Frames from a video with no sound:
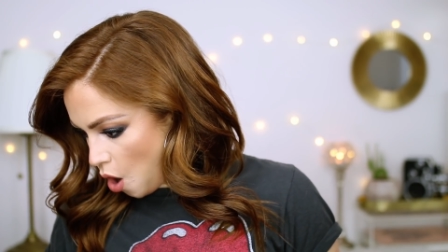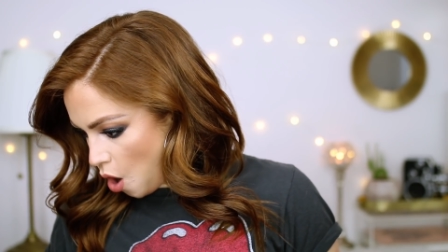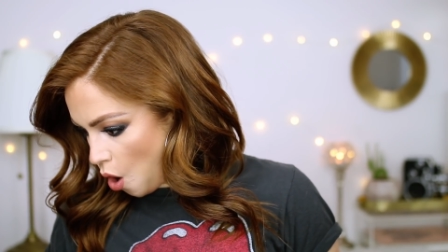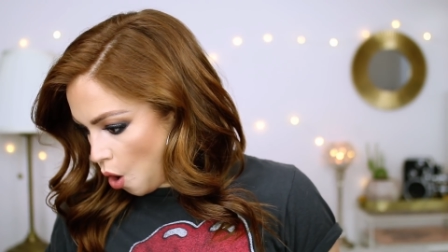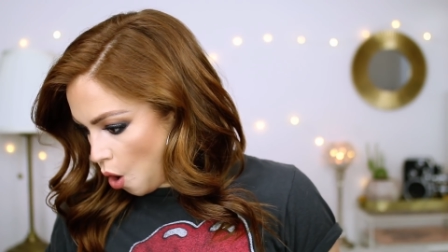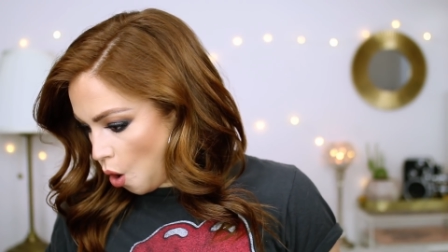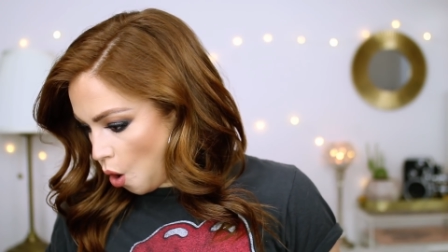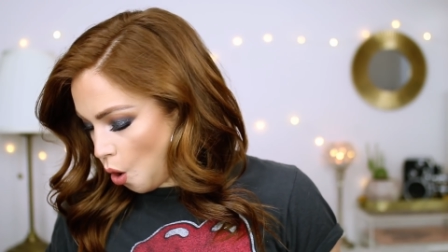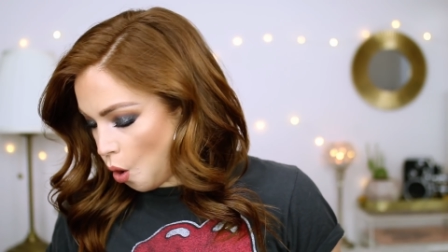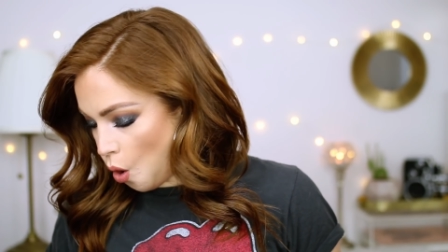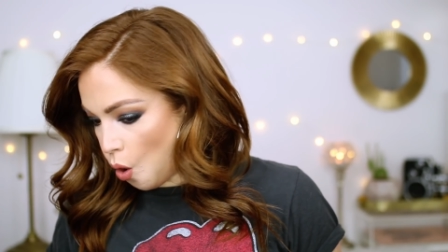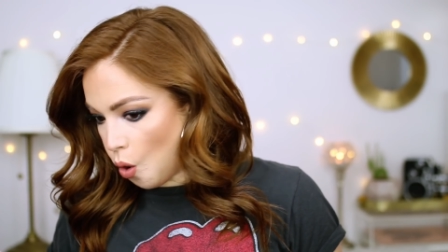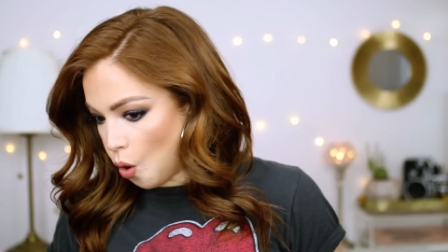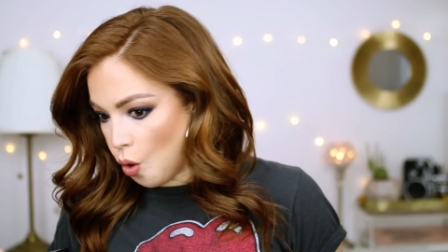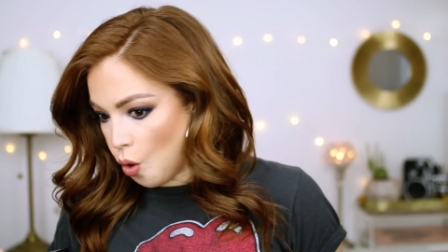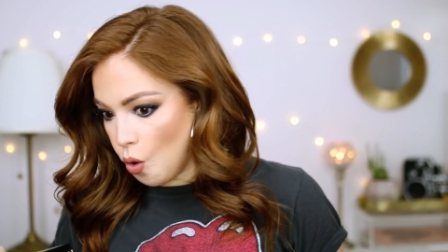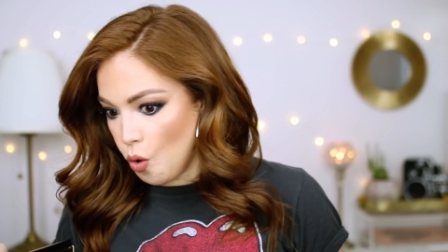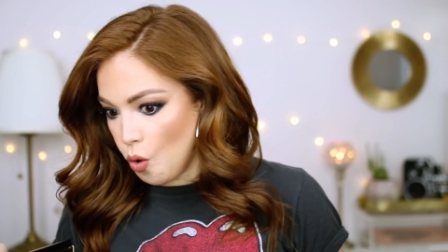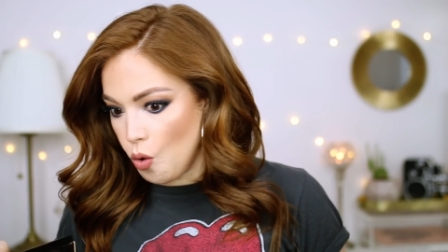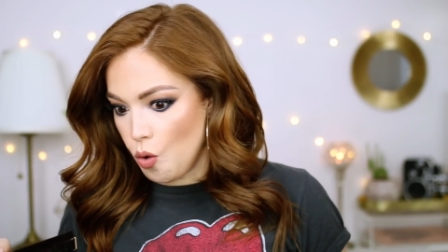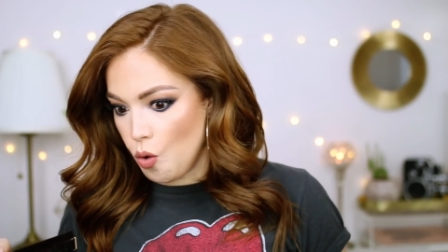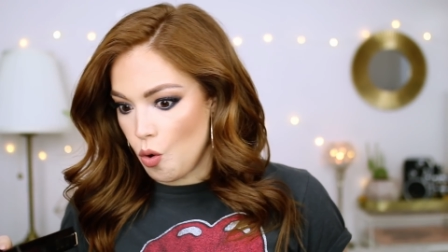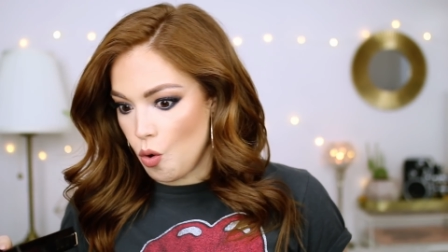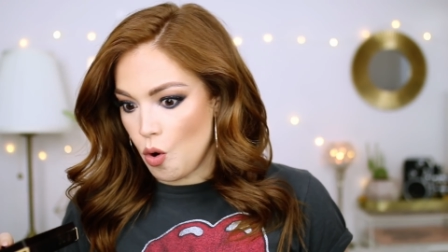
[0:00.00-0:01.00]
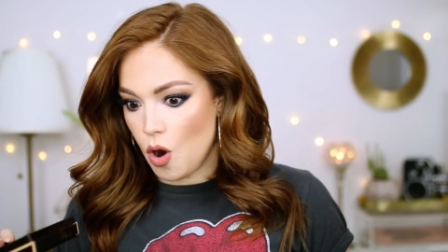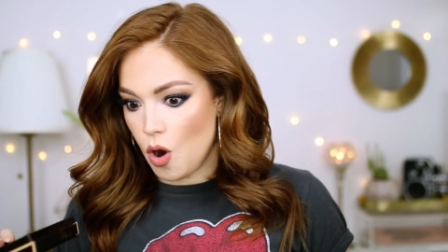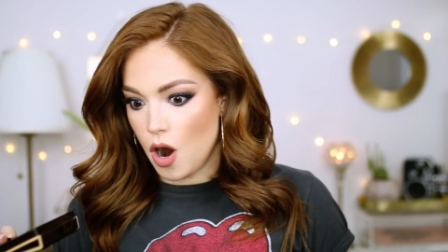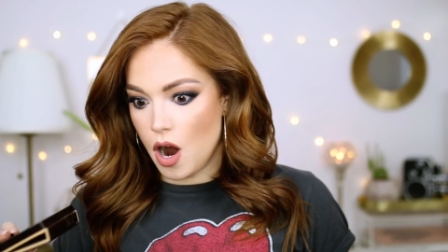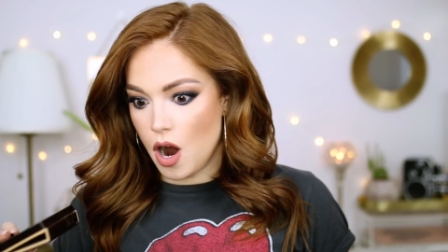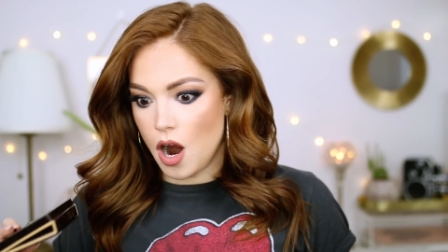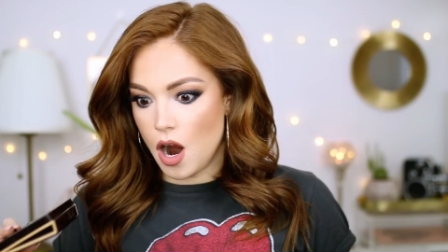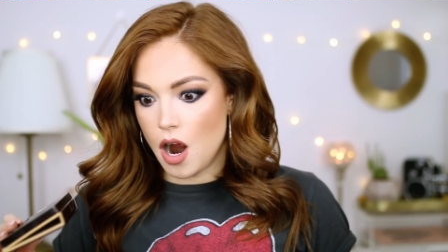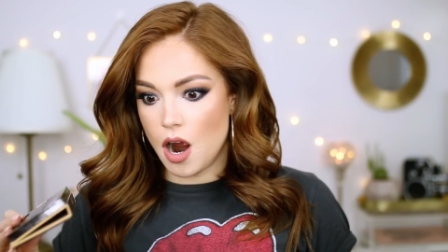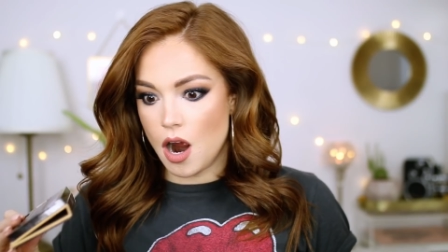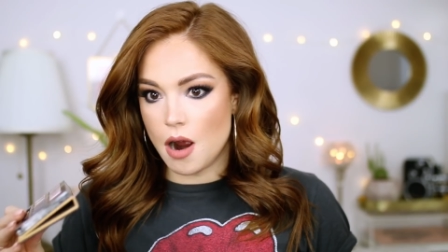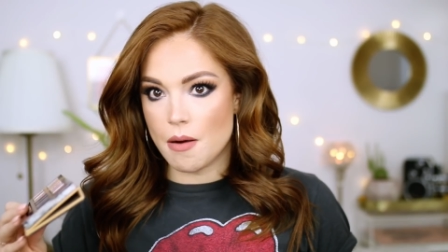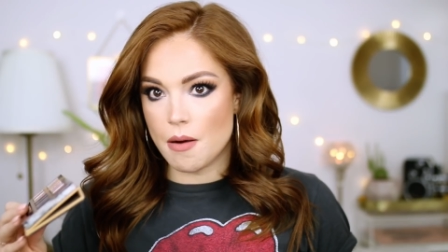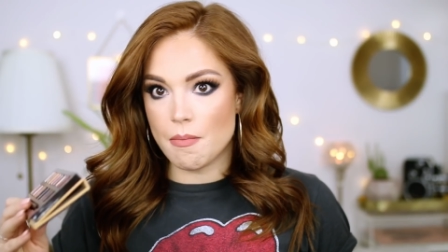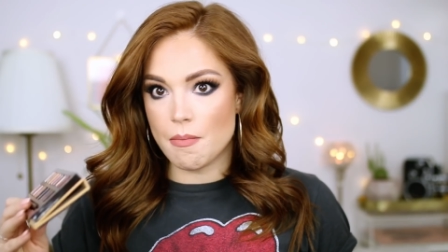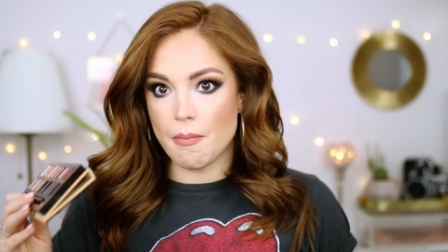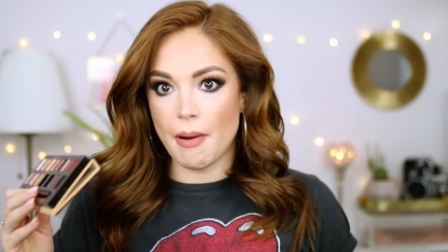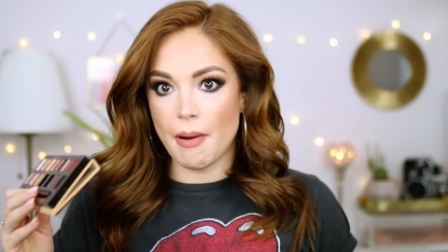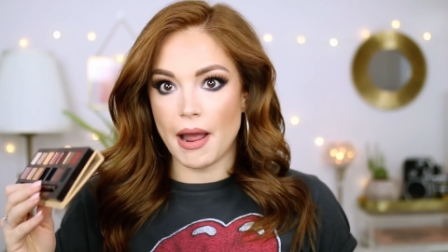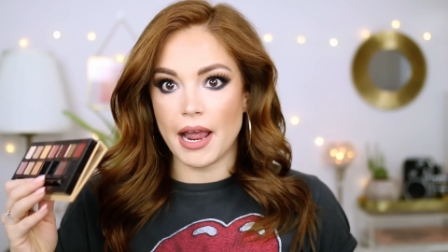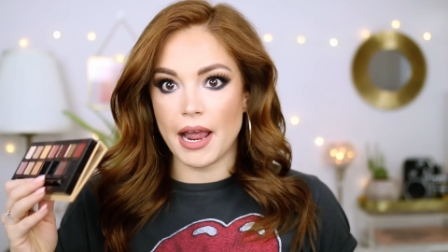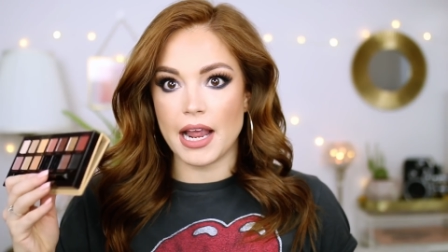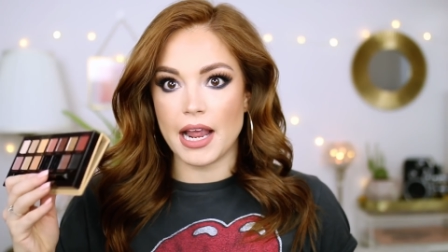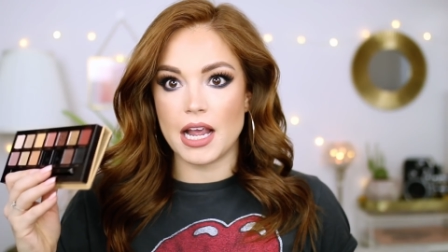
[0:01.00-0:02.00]
Oh
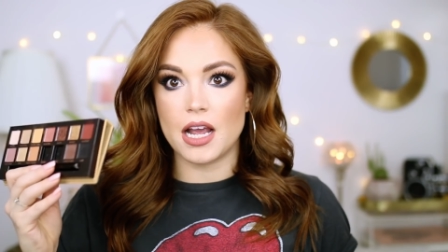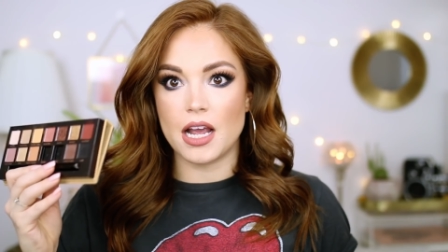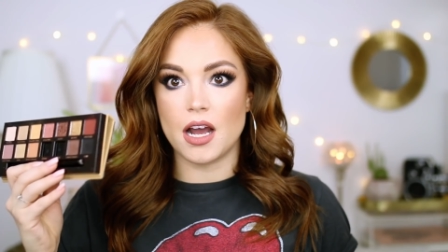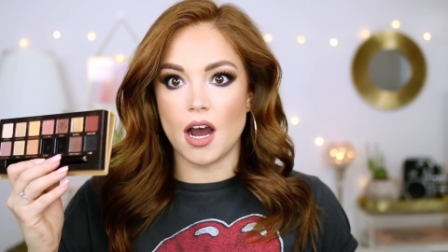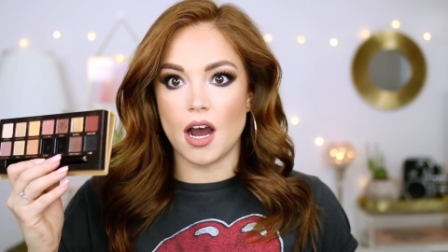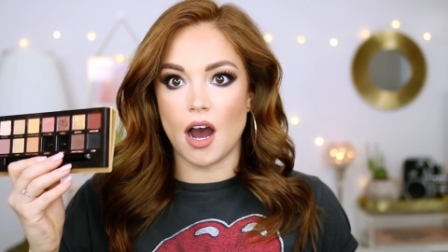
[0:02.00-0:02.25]
my